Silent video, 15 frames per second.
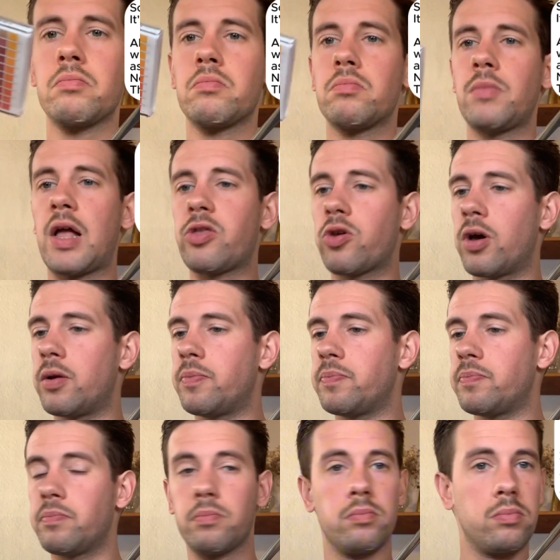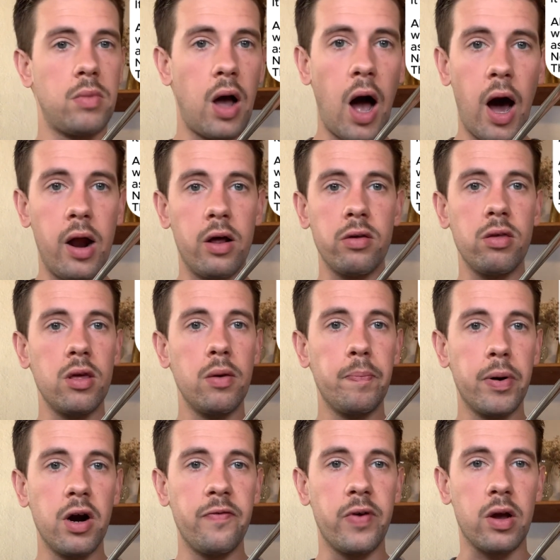That's good. Honestly,
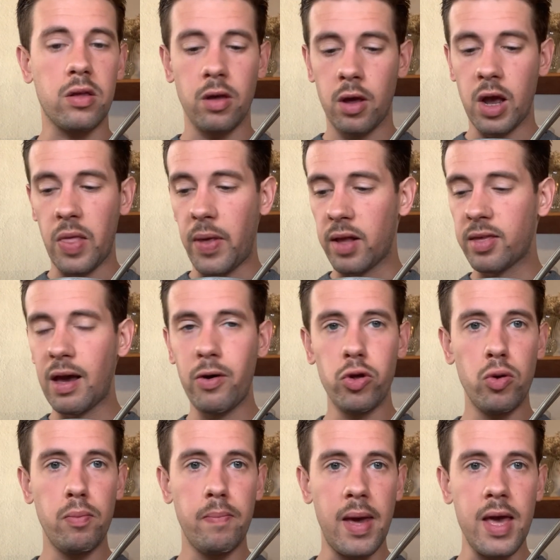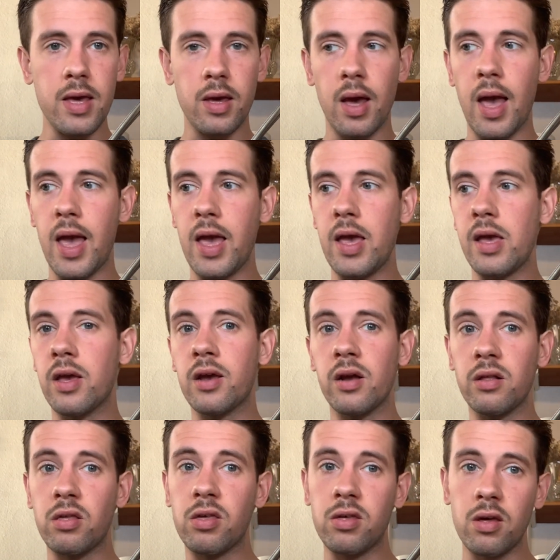perfect. And that's how you make a
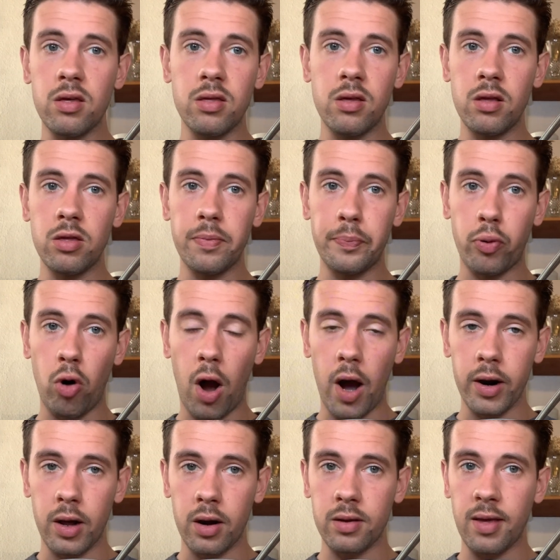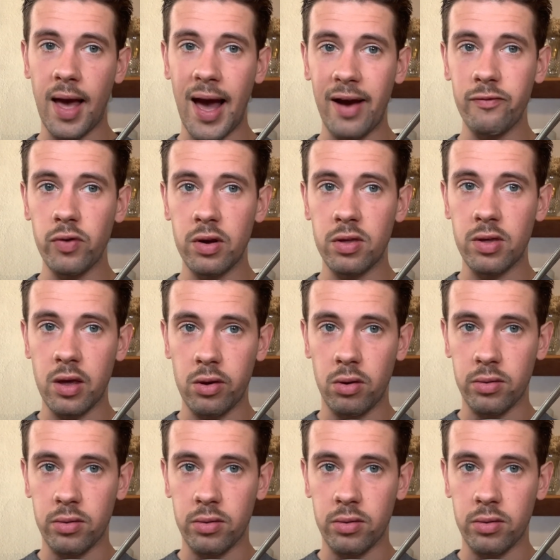consistent product every single